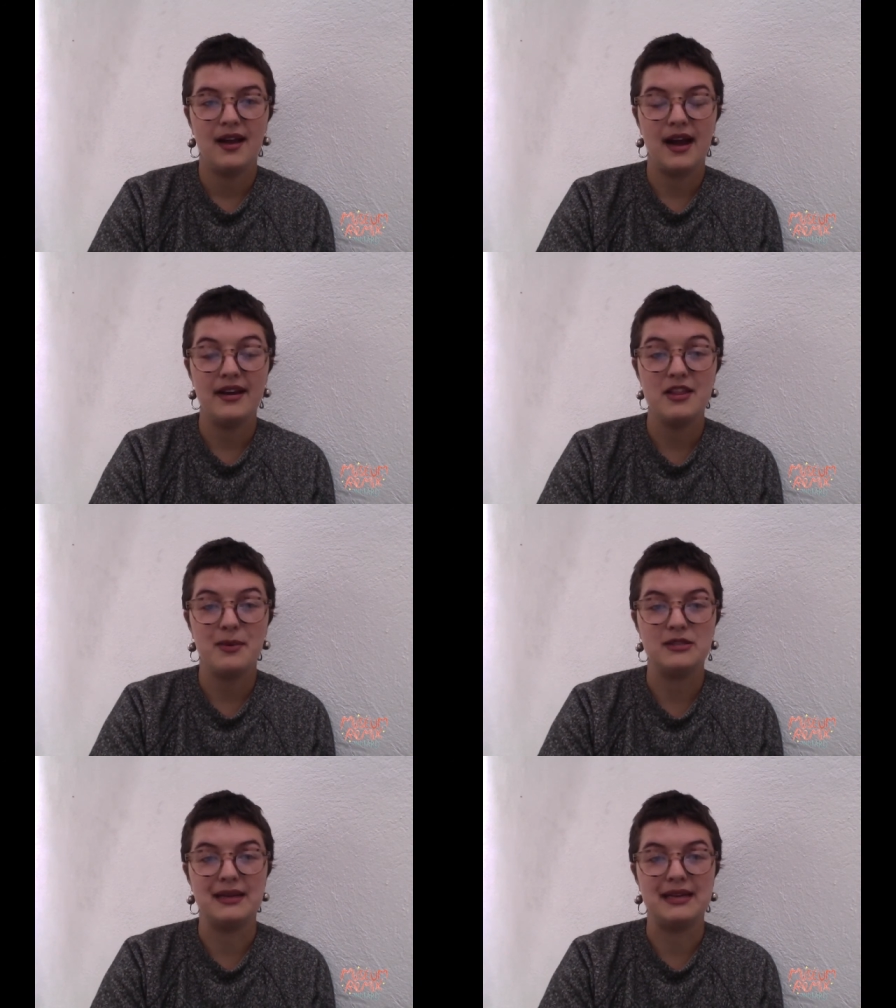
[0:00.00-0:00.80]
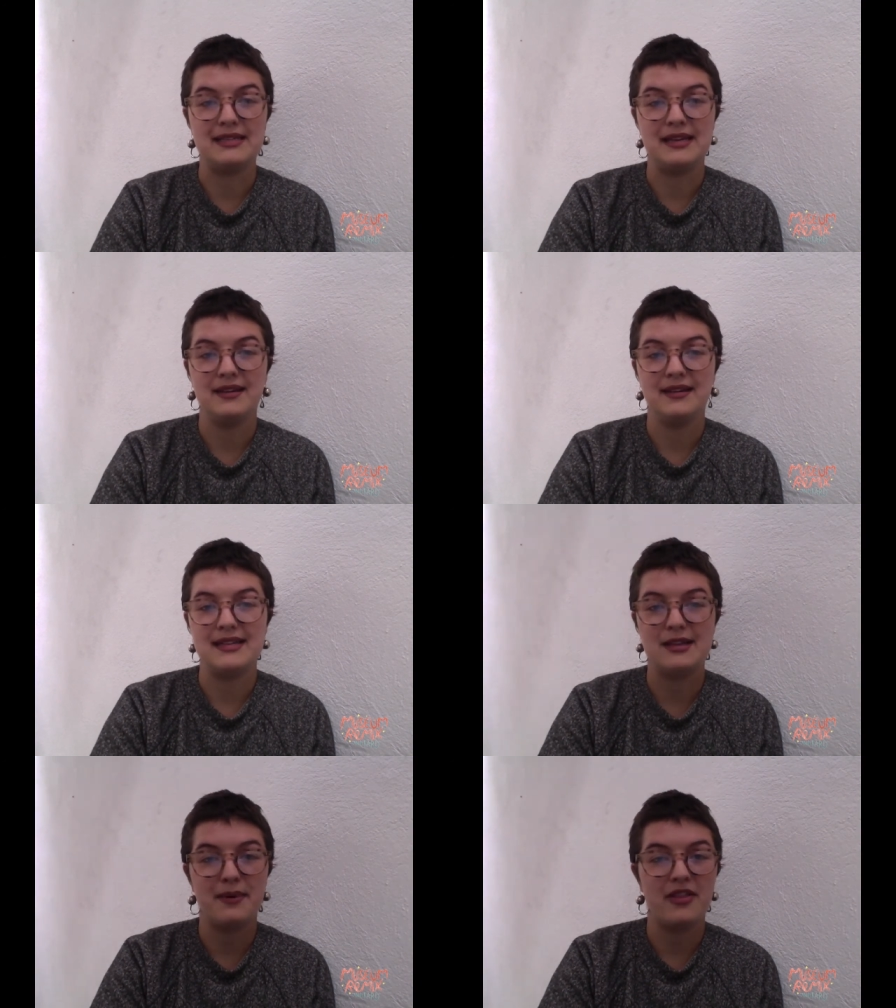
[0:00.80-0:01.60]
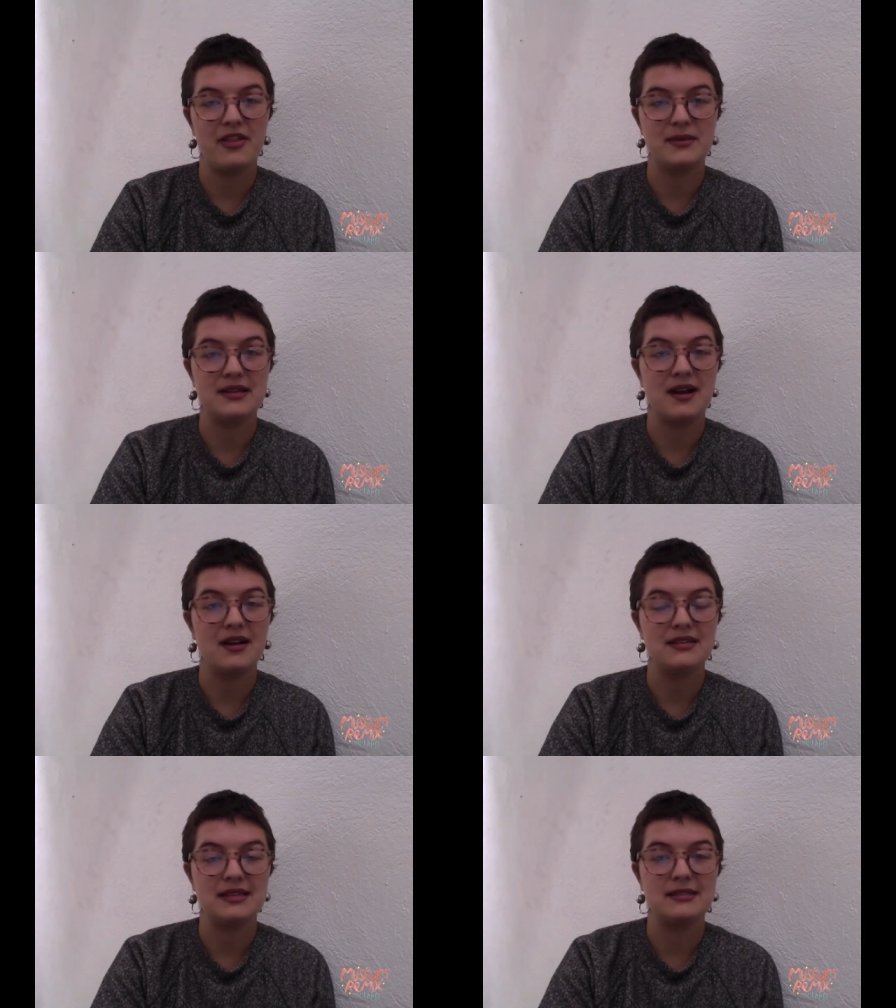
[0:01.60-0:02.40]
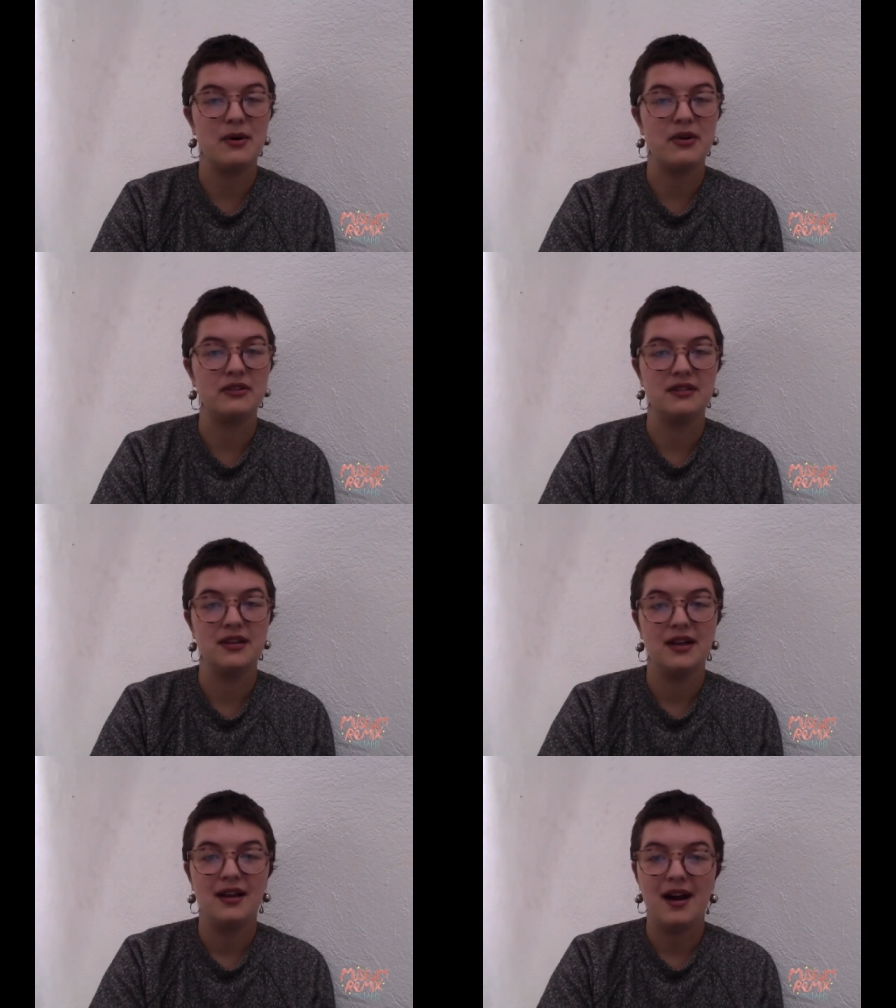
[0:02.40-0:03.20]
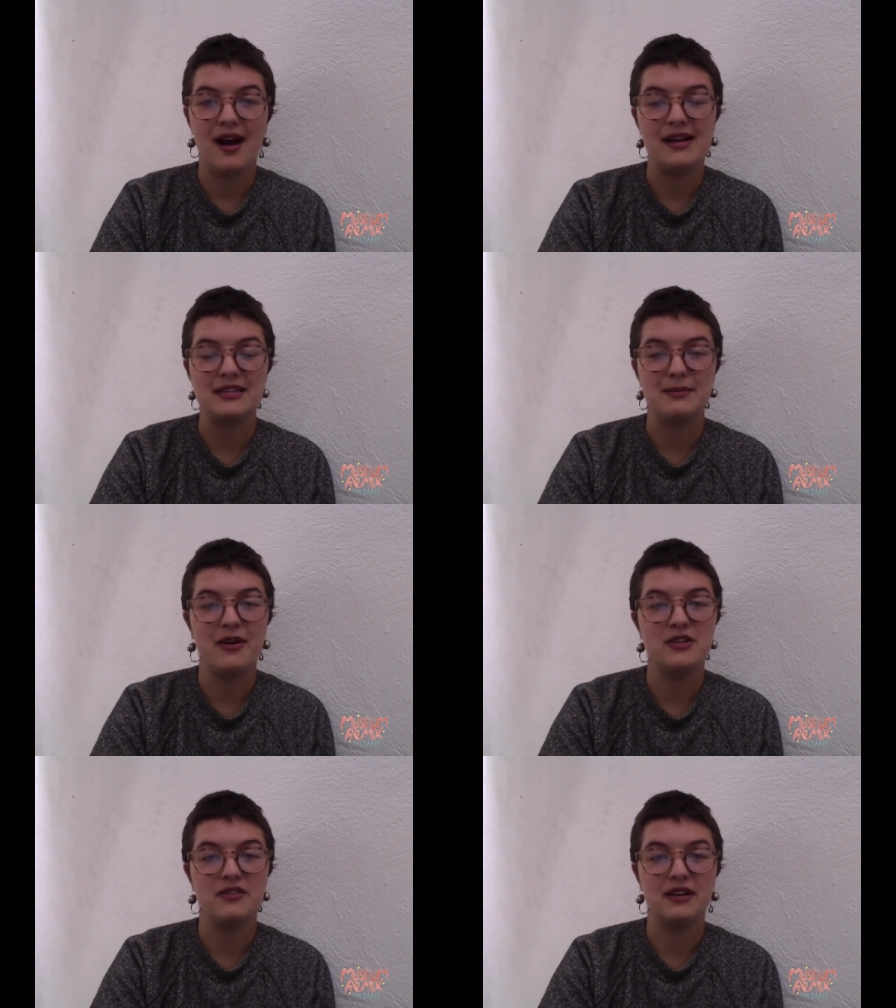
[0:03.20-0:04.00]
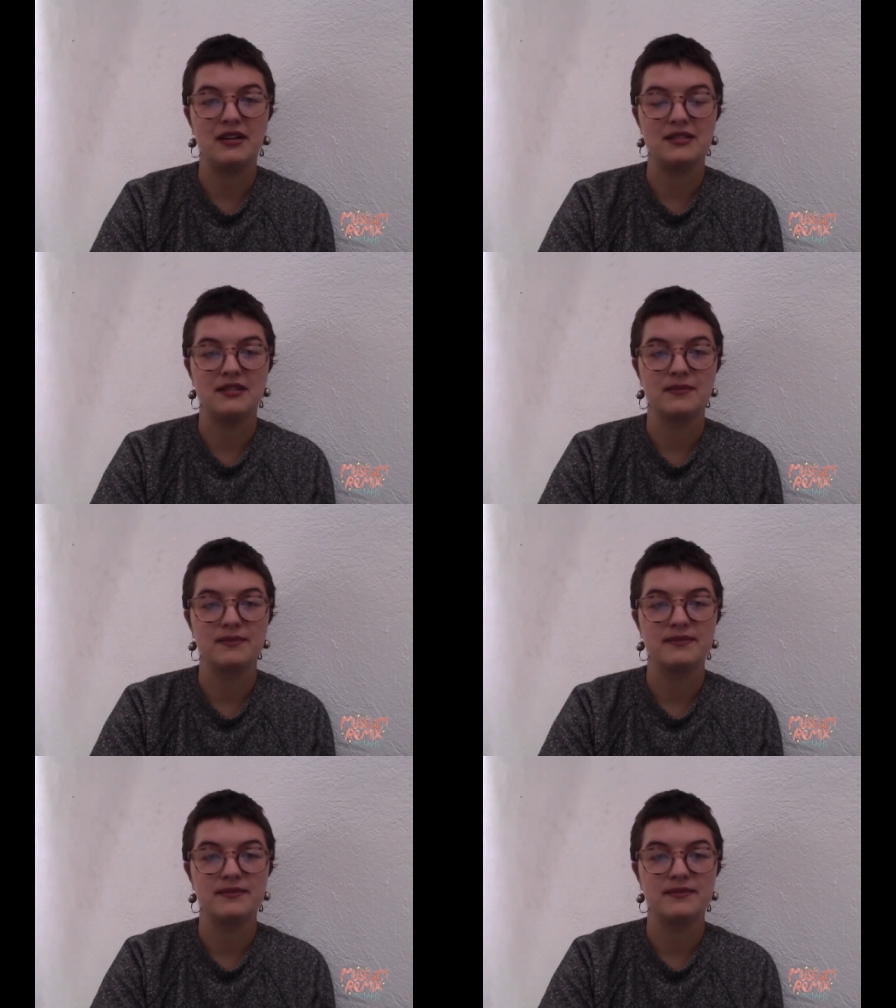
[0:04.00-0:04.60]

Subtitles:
Another possibility is that Bertha was an artist's model hired to pose for Nicholson.